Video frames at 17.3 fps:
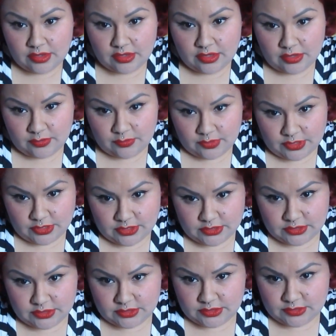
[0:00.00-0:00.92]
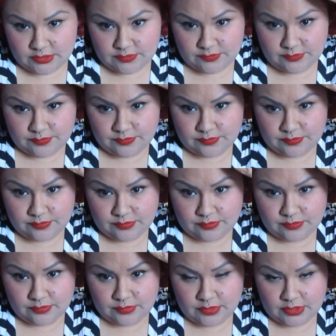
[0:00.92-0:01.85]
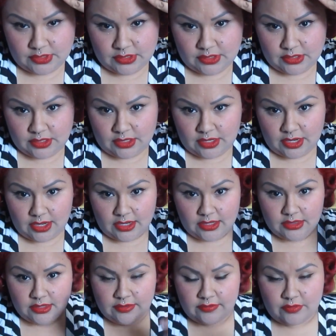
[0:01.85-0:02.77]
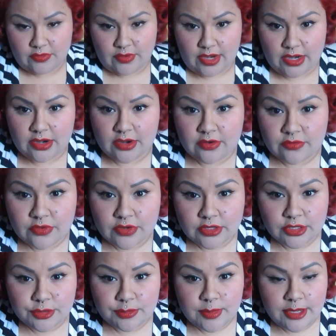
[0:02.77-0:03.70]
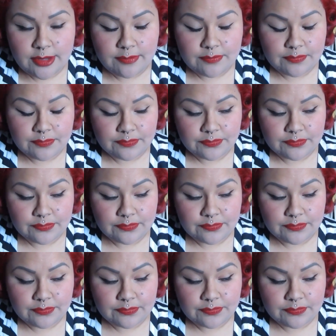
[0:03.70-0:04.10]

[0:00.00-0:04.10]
inwards, and leave it right here for a little bit.